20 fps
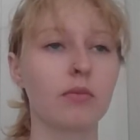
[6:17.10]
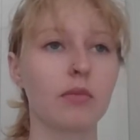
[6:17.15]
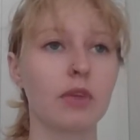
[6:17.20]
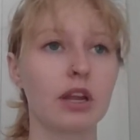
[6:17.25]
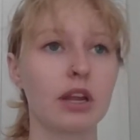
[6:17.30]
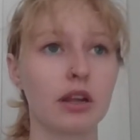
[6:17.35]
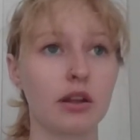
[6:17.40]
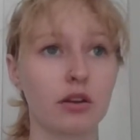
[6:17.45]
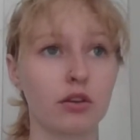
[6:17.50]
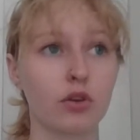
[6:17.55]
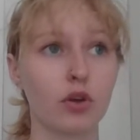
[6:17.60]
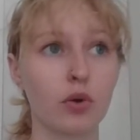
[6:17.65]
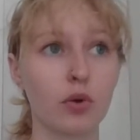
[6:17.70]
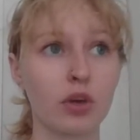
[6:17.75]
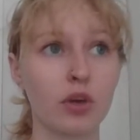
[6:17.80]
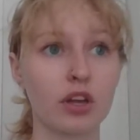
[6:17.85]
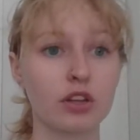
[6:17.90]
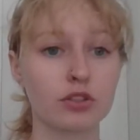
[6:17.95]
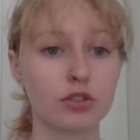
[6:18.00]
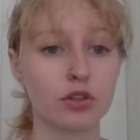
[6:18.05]
it'll go
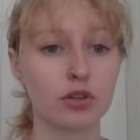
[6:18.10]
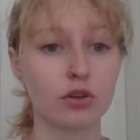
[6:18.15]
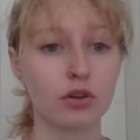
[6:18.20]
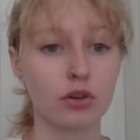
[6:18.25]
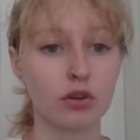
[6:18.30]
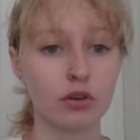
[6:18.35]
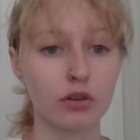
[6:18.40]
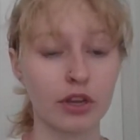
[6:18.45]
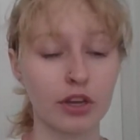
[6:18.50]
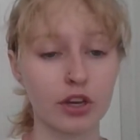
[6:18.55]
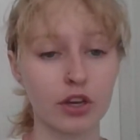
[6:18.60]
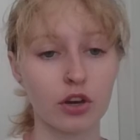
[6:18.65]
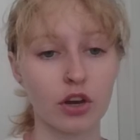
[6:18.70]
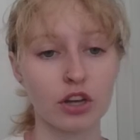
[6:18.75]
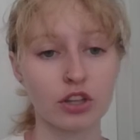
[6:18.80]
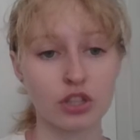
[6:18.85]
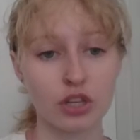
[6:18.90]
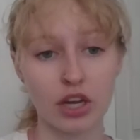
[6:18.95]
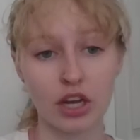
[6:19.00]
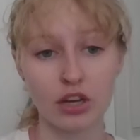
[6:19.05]
against your
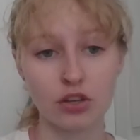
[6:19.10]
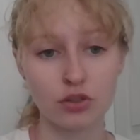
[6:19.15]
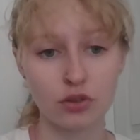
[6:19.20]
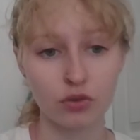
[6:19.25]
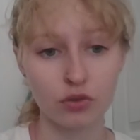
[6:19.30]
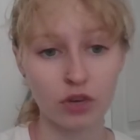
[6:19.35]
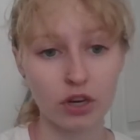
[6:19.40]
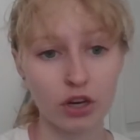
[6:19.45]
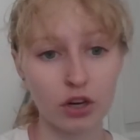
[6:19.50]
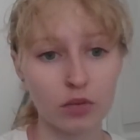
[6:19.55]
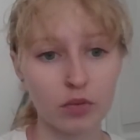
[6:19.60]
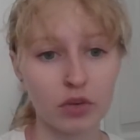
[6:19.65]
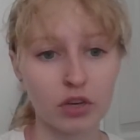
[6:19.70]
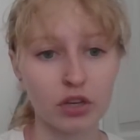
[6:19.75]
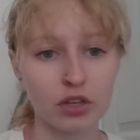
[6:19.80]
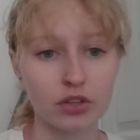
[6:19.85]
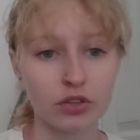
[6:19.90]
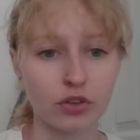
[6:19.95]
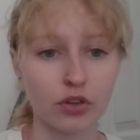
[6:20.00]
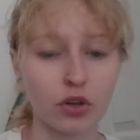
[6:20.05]
educational record,
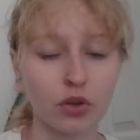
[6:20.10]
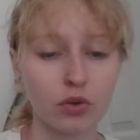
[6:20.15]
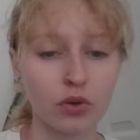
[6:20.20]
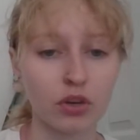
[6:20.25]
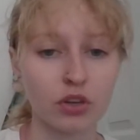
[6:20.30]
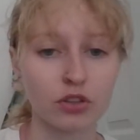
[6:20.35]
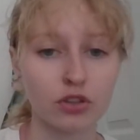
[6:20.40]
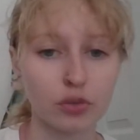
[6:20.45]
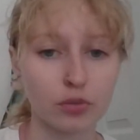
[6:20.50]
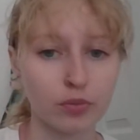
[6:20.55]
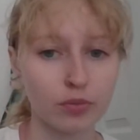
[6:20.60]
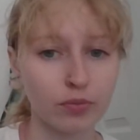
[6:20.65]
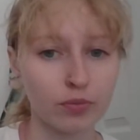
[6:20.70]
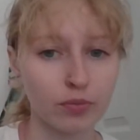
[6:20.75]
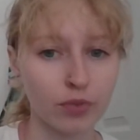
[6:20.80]
but it doesn't go against your